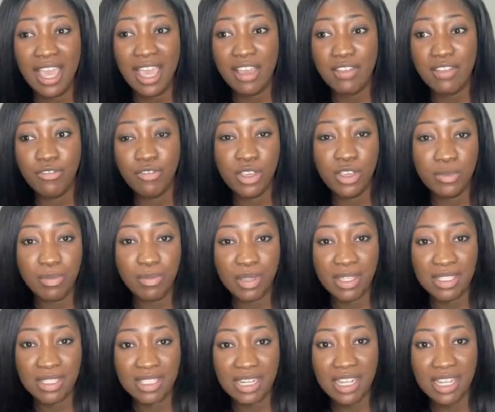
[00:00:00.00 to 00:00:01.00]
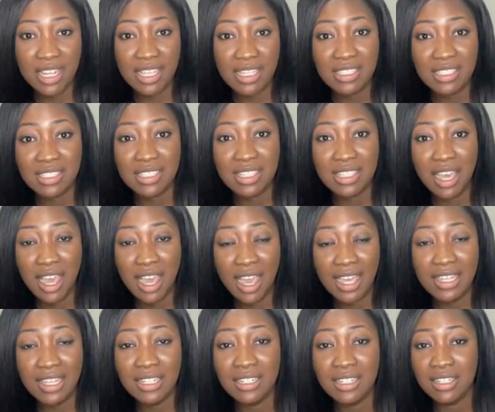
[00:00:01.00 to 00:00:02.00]
every business
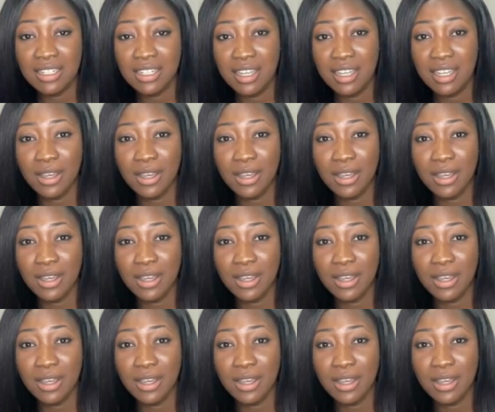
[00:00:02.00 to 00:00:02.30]
can